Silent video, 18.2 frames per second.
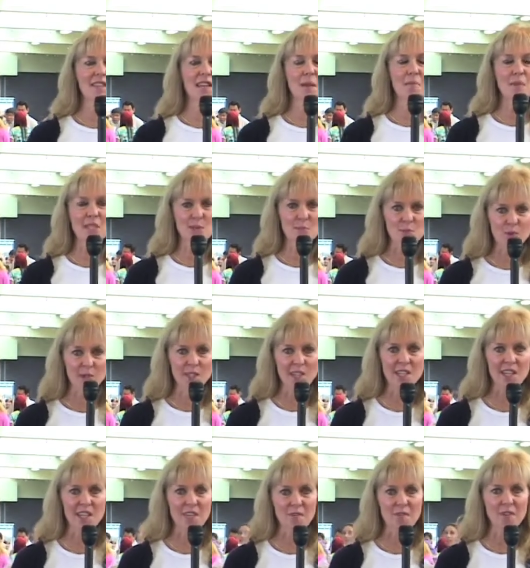name is
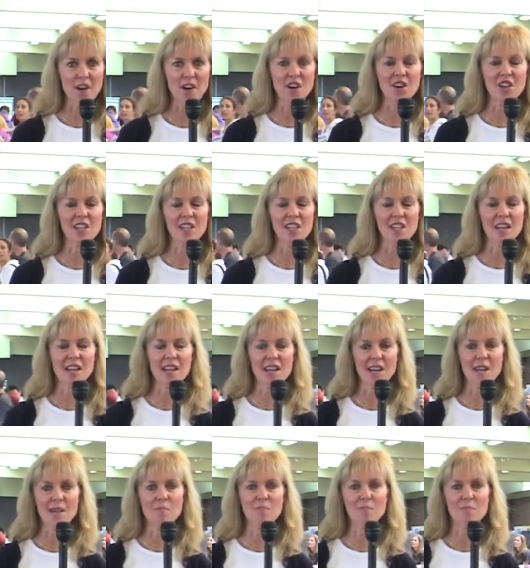Priscilla Feral, and
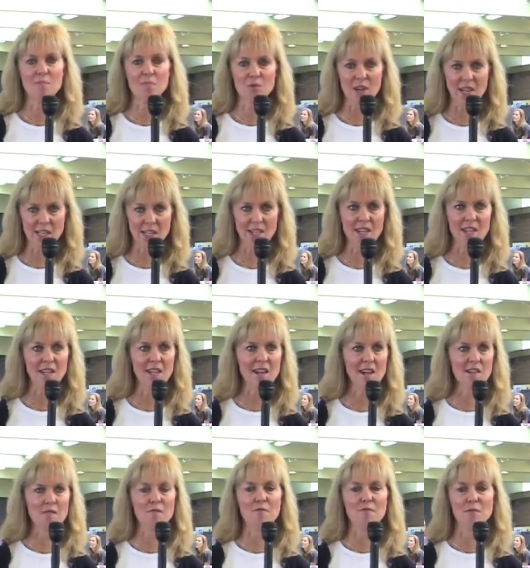I'm president
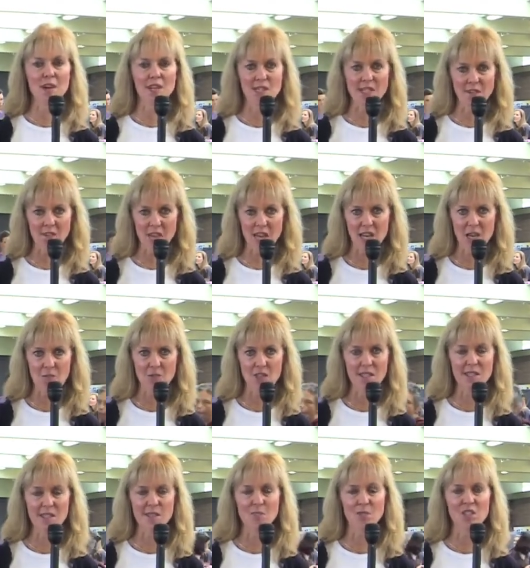of Friends of
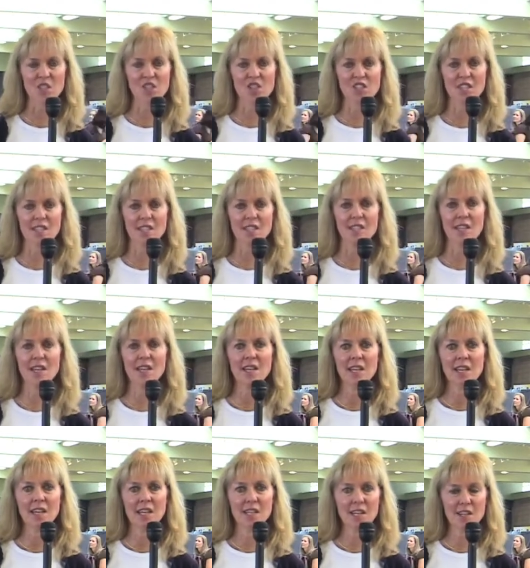Animals, which is
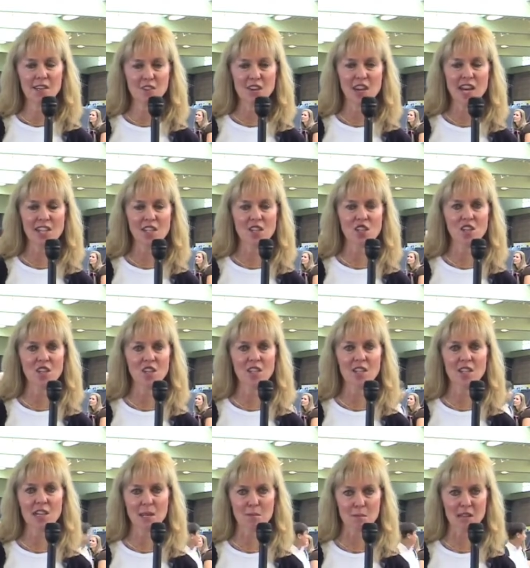an international
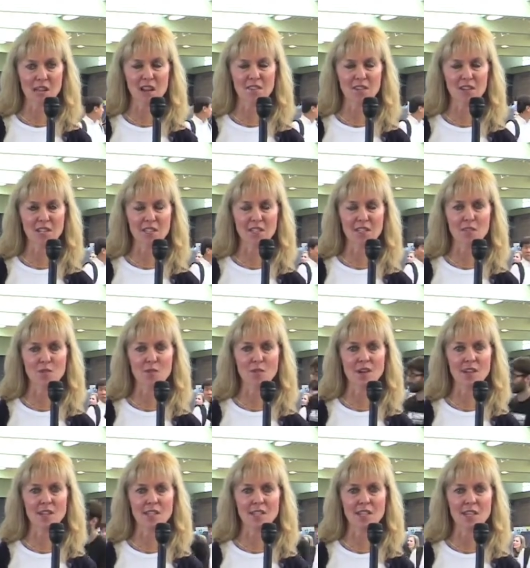animal advocacy
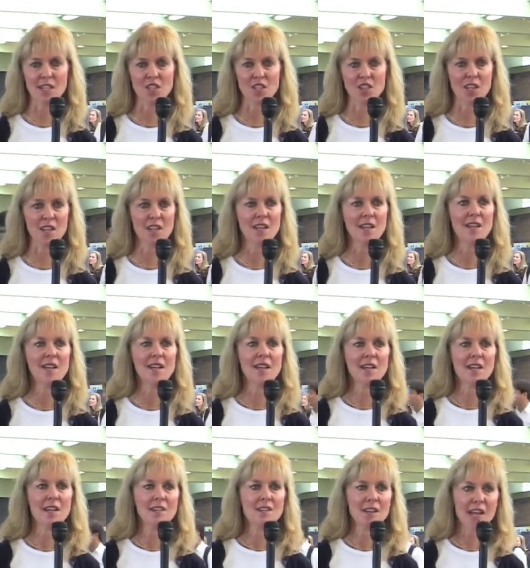organization.
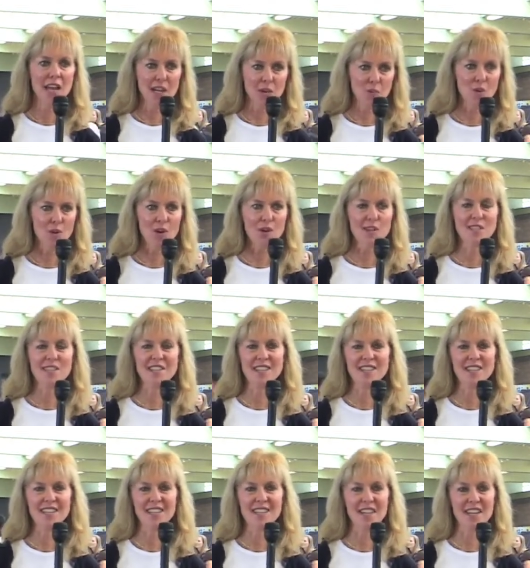The headquarters is
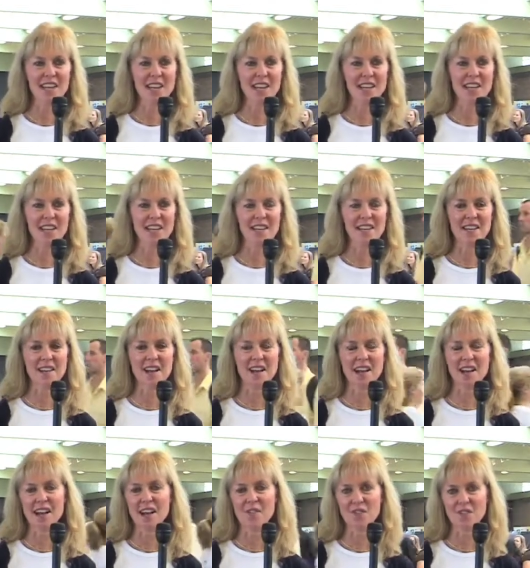in Connecticut.
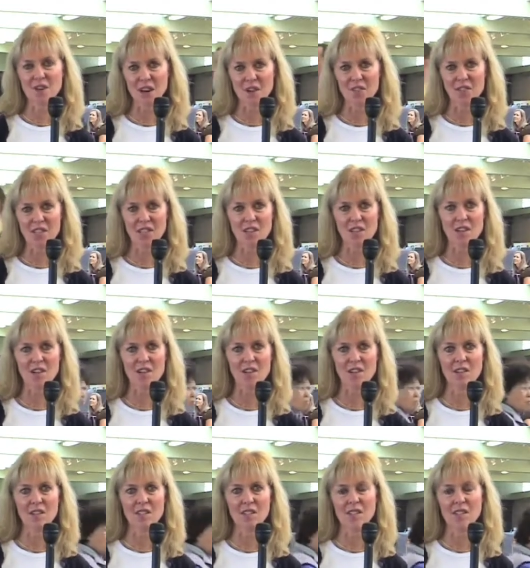I've traveled here